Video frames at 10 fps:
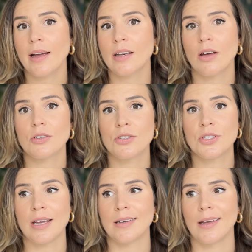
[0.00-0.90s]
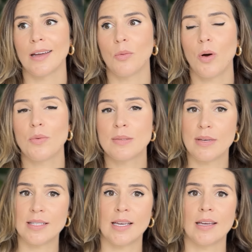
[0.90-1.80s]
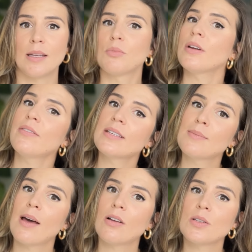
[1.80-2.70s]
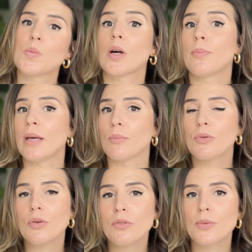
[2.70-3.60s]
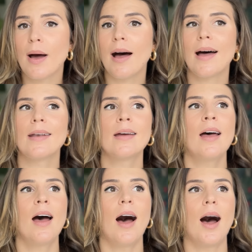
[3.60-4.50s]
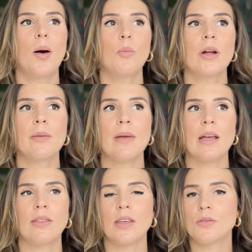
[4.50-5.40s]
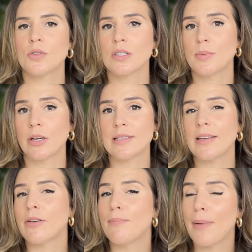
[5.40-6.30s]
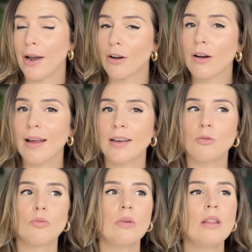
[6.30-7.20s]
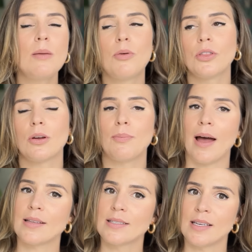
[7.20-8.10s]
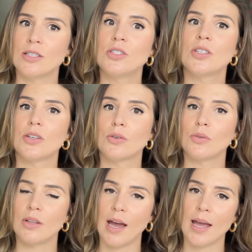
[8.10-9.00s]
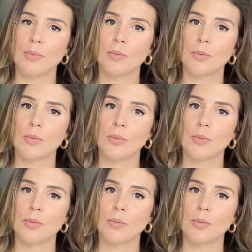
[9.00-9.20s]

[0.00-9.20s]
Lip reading: and understanding what was missing in previous models, what could be improved upon, what can make the user experience even better, and really put their best into the Hyper